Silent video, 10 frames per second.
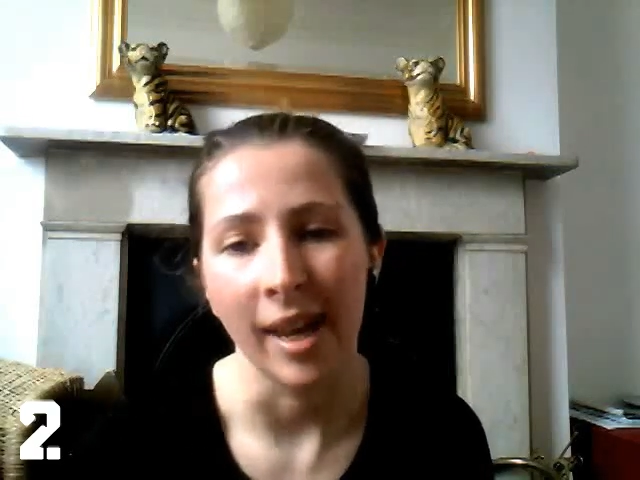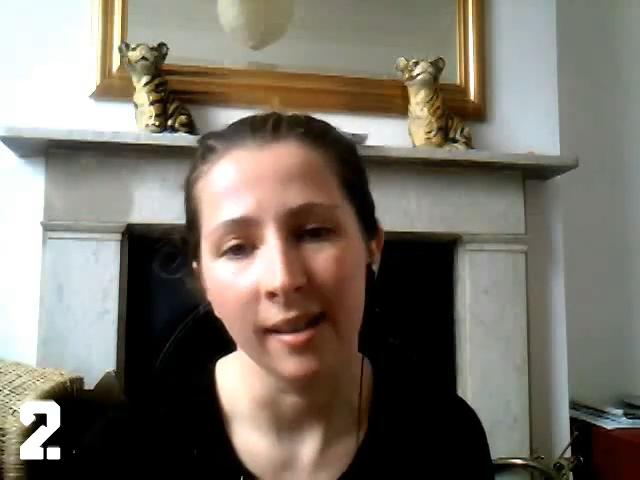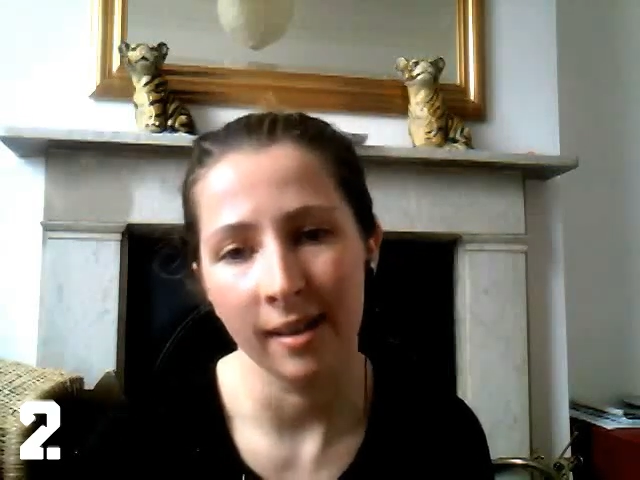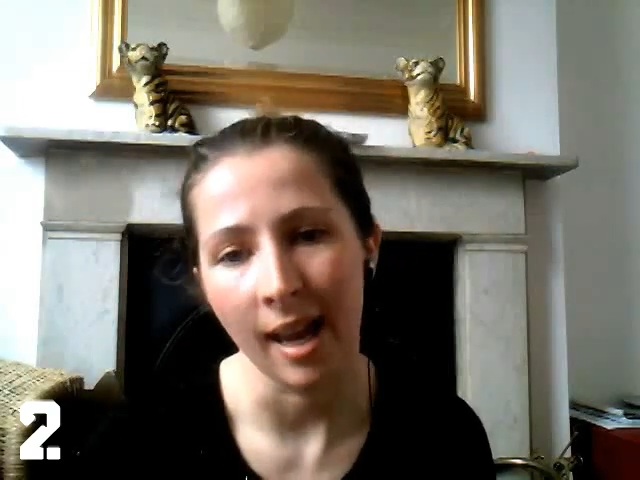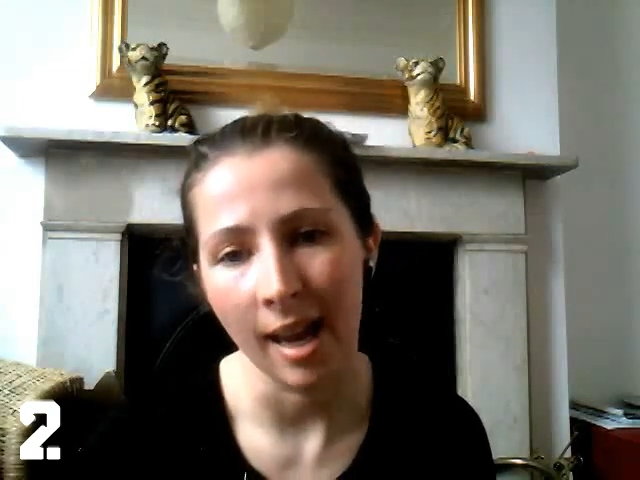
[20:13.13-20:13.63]

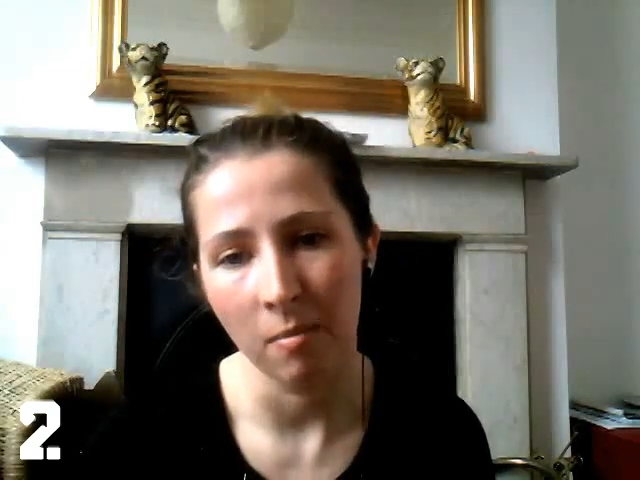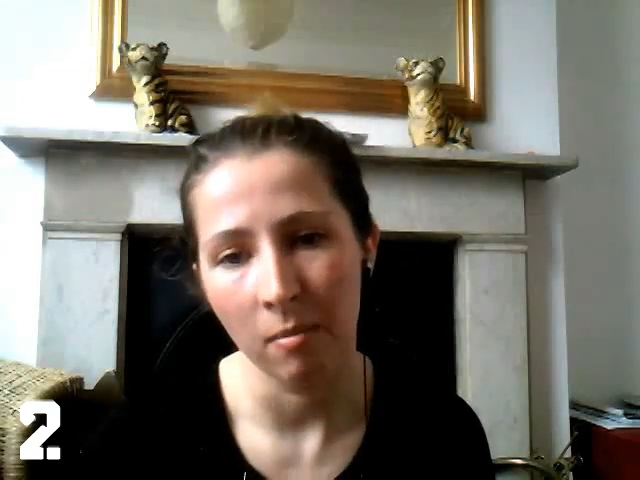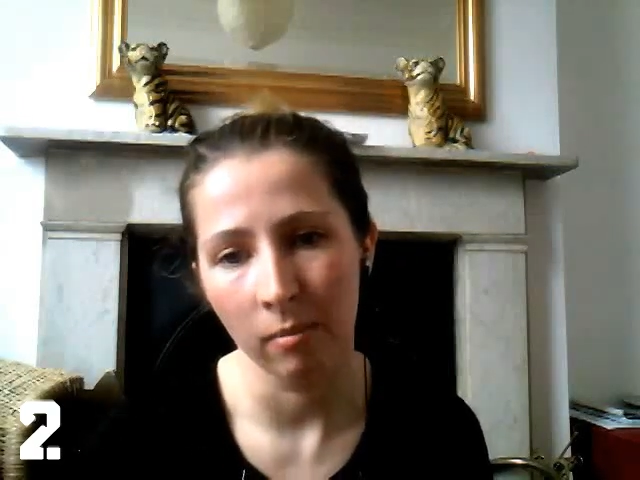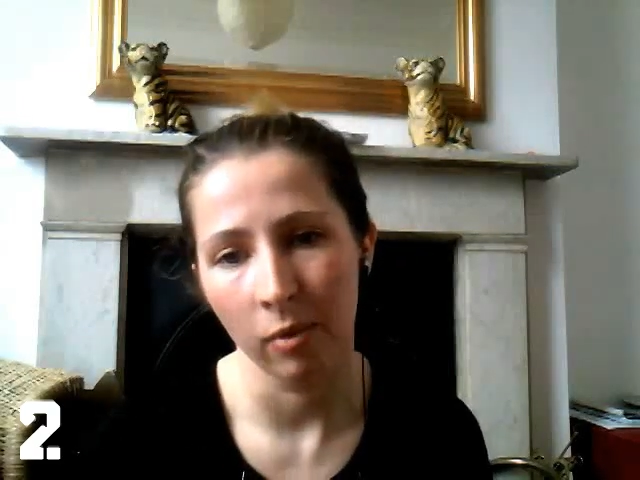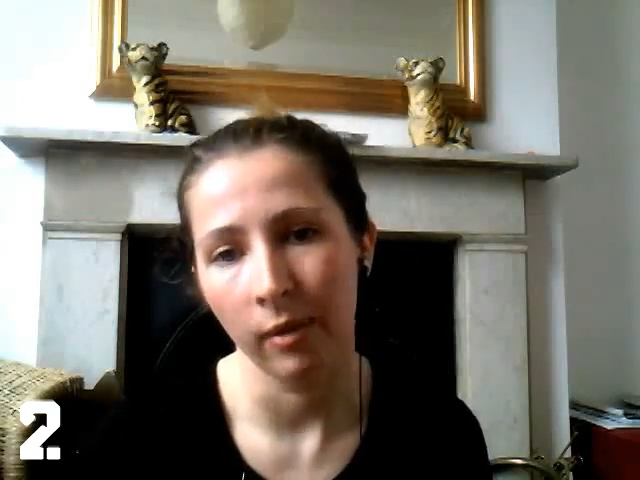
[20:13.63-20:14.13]
that
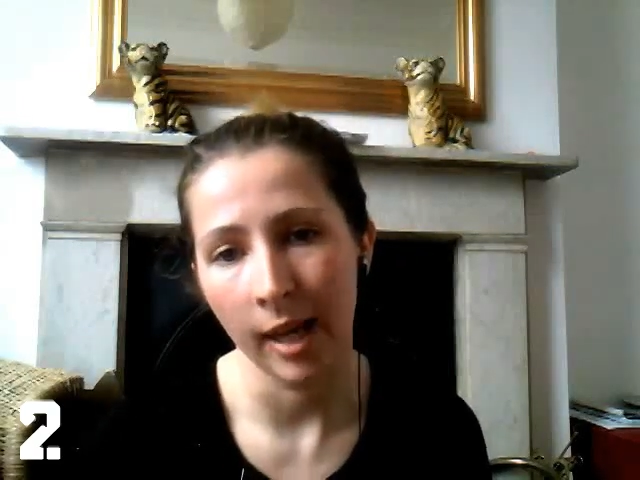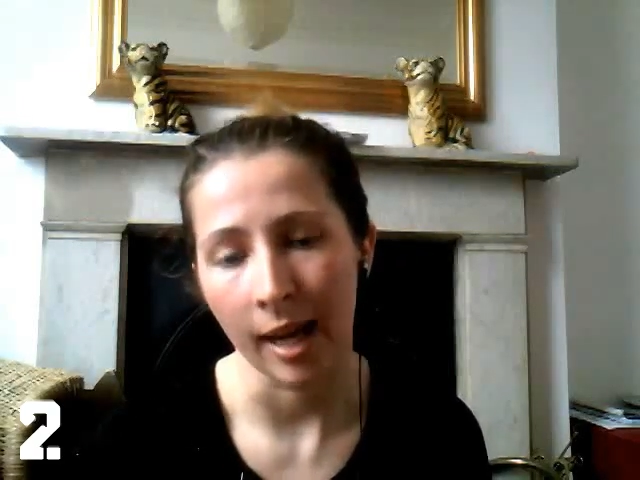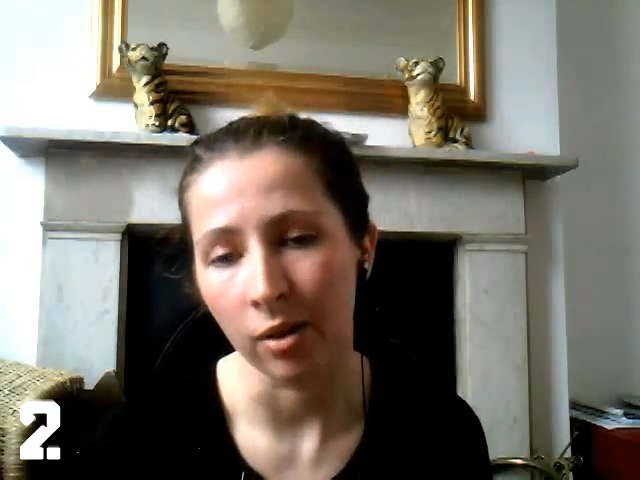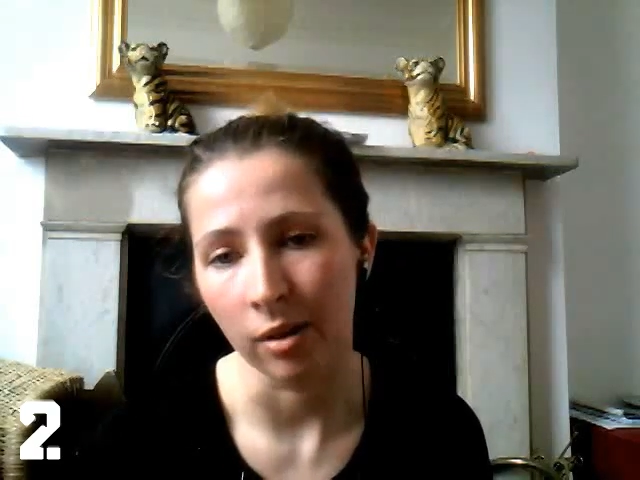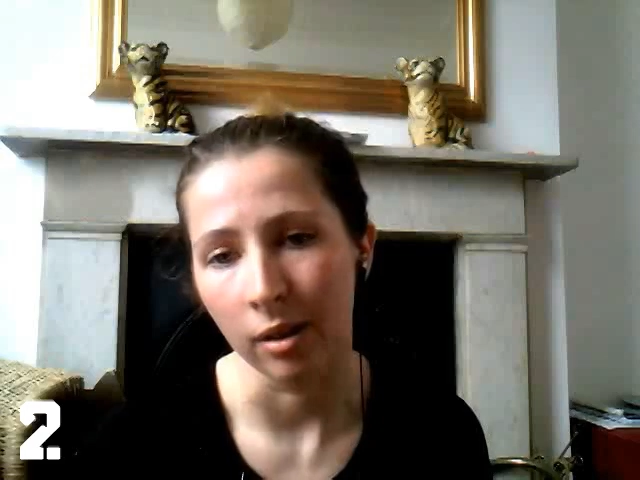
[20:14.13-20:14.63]
same
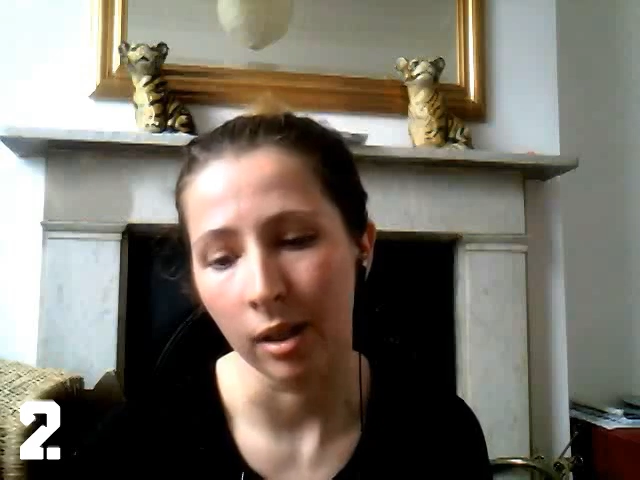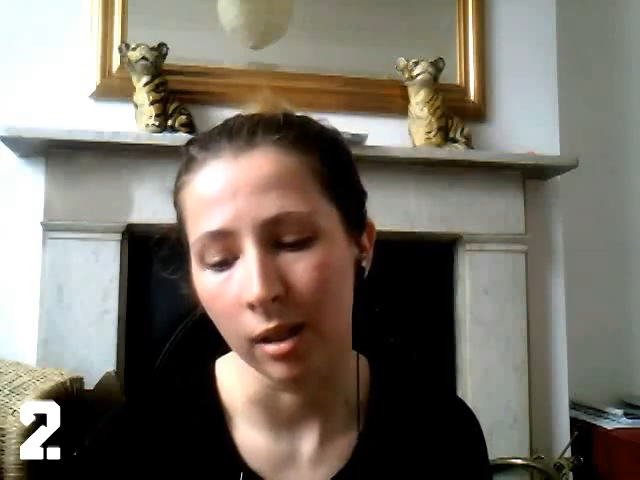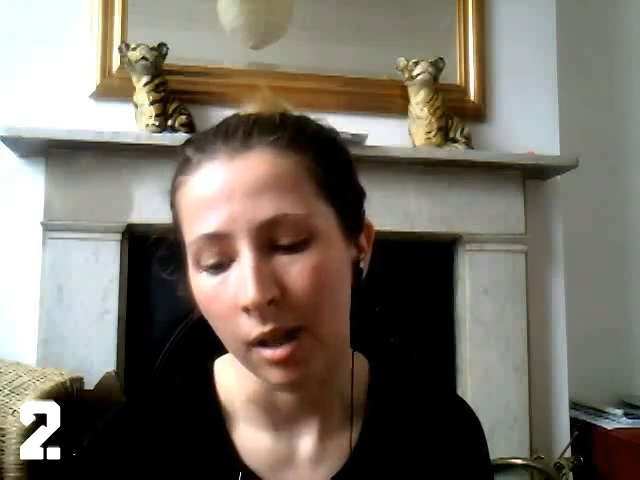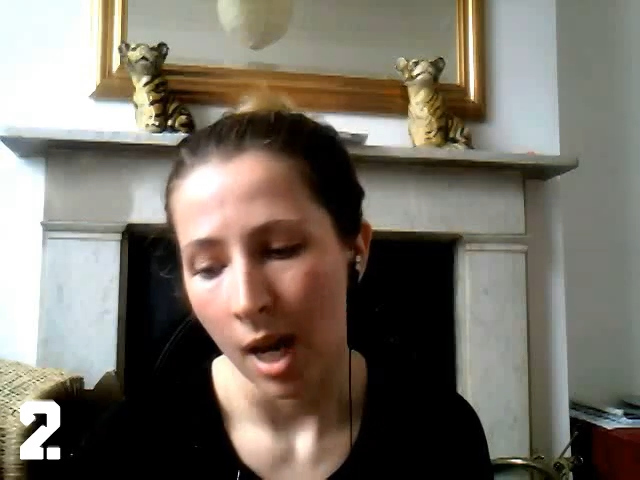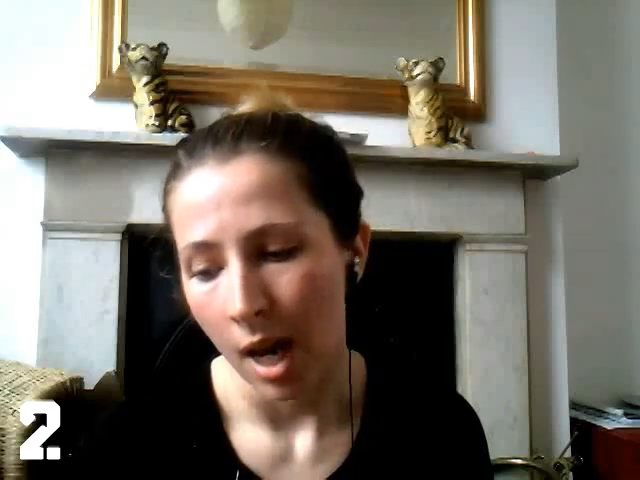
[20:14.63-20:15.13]
reaction.
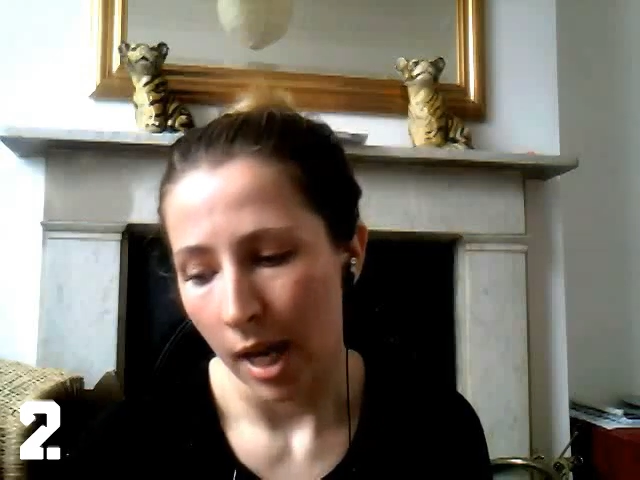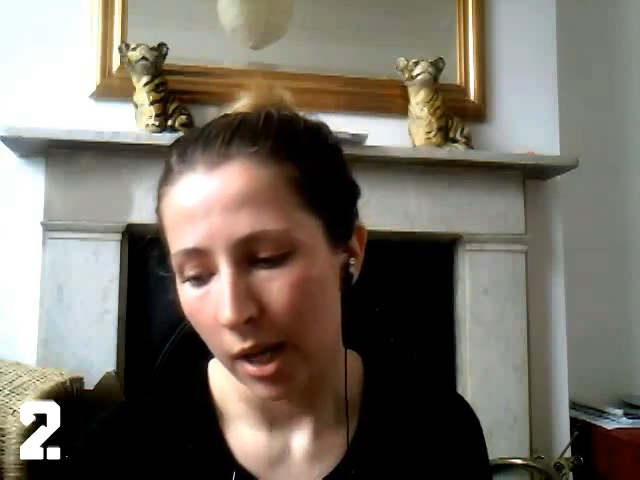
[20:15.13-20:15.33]
And,